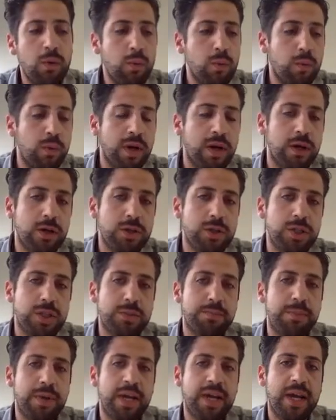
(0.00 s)
we go to
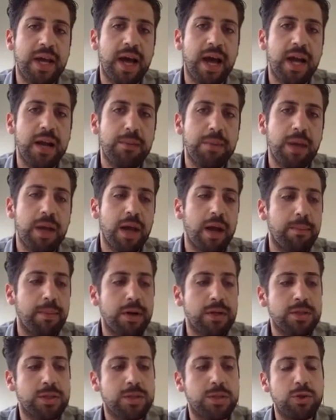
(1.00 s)
speak a little bit
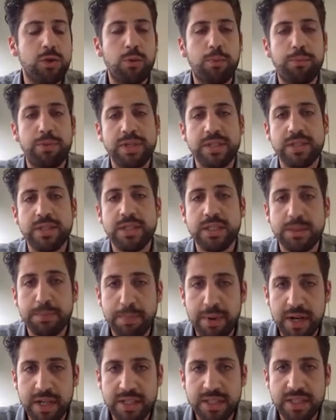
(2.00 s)
about
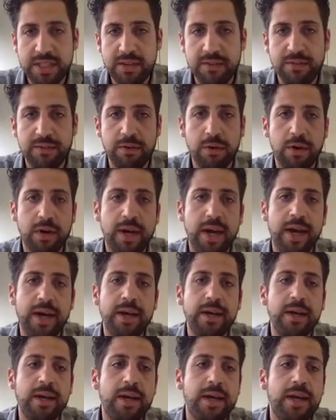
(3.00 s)
dispersive,
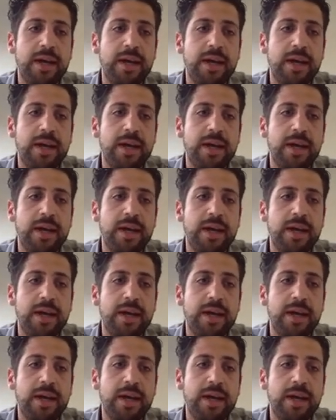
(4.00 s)
okay?